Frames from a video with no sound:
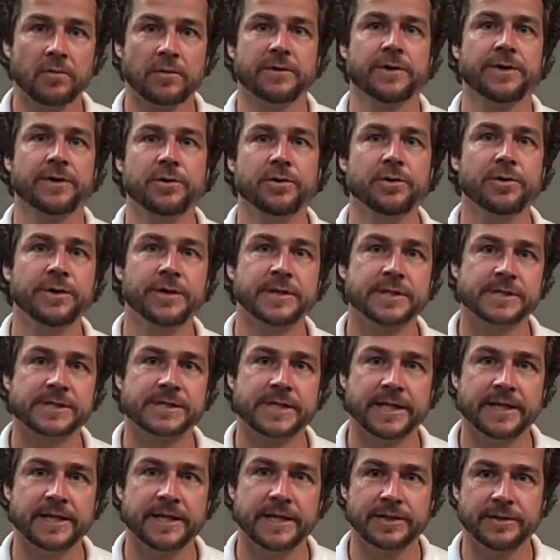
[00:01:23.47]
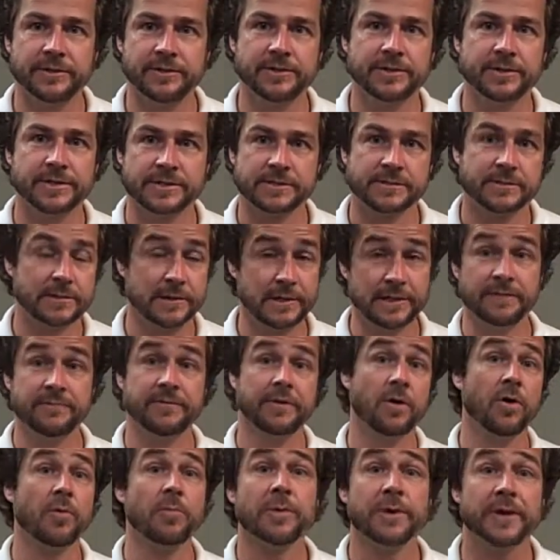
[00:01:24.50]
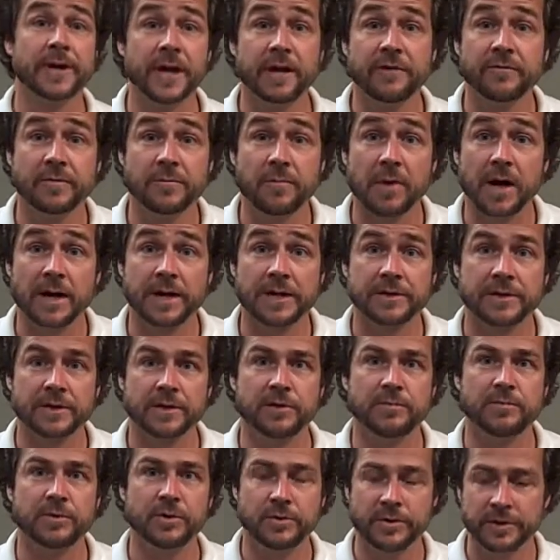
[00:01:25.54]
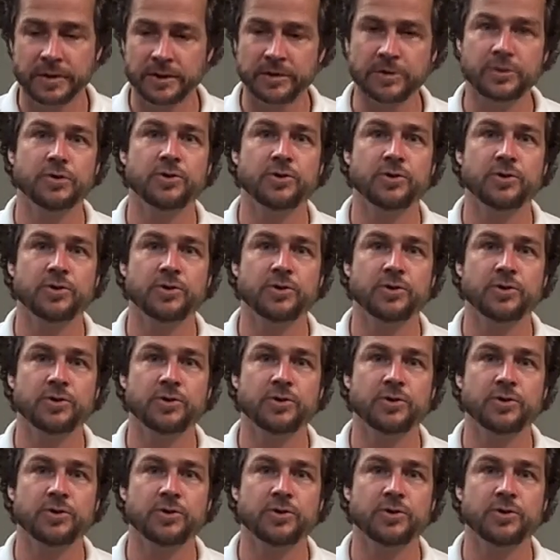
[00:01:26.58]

then who do you say that? Do you just leave it open to everybody in the community?